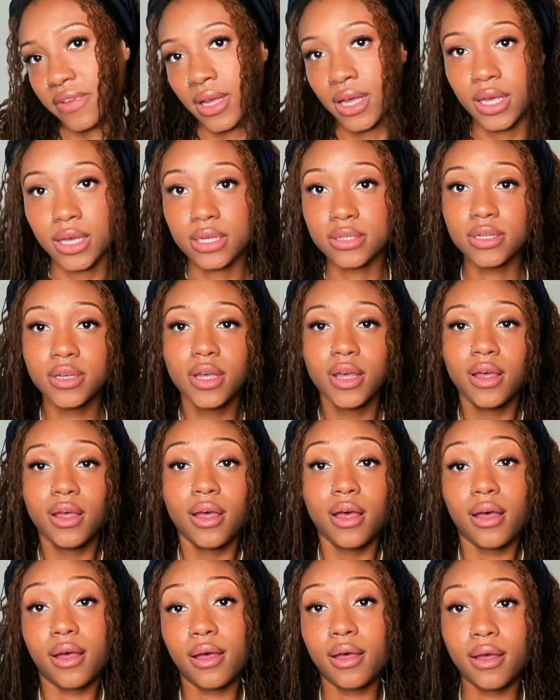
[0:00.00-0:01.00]
fine
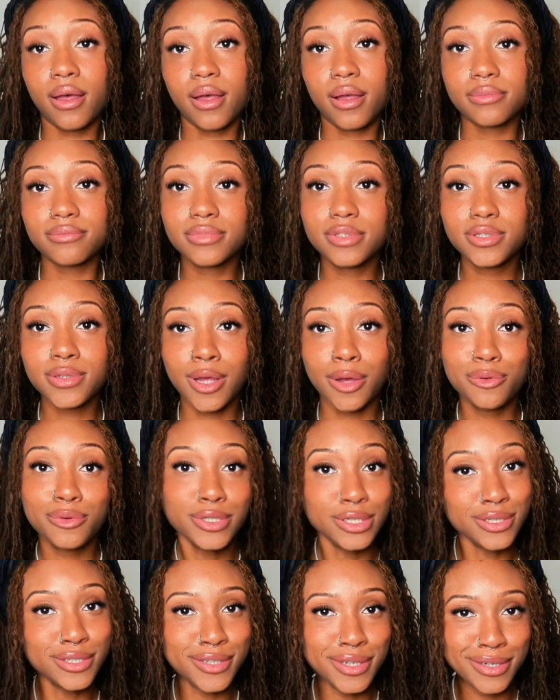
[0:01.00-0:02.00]
um so
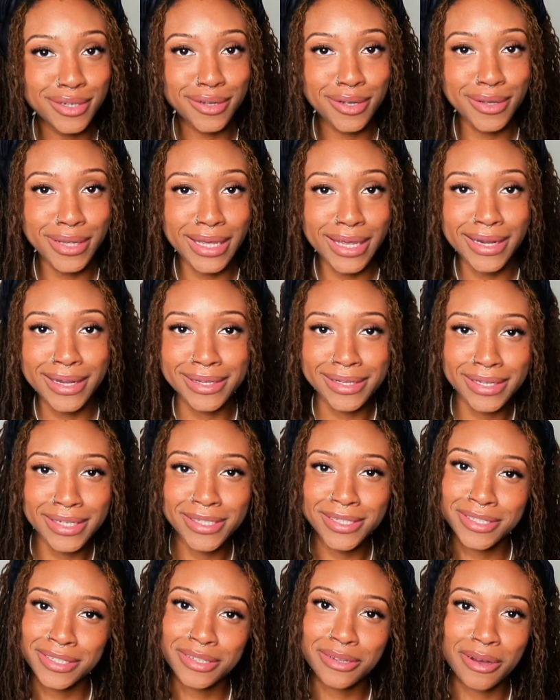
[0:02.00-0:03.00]
we're just gonna go ahead and get
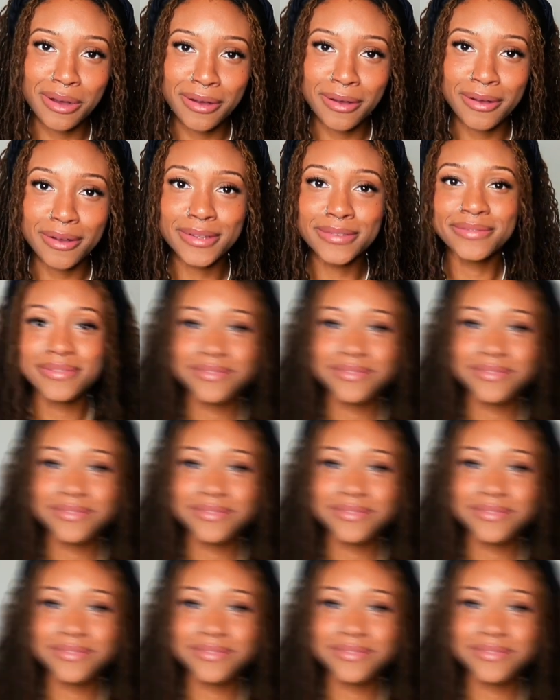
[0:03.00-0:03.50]
into the haul